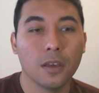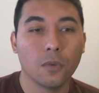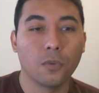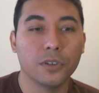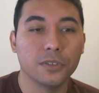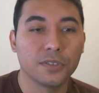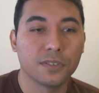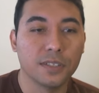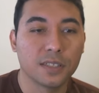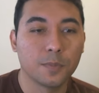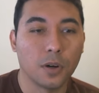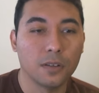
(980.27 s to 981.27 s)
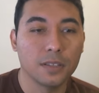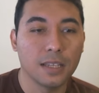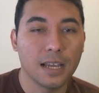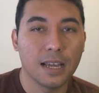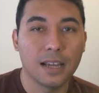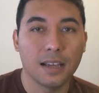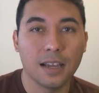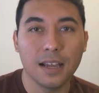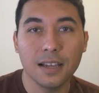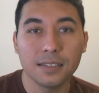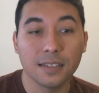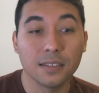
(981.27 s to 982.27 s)
we use this pawn
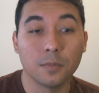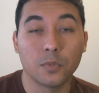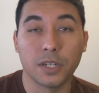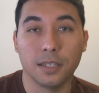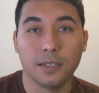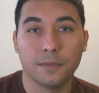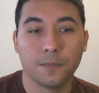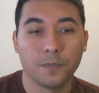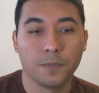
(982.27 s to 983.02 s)
as an umbrella.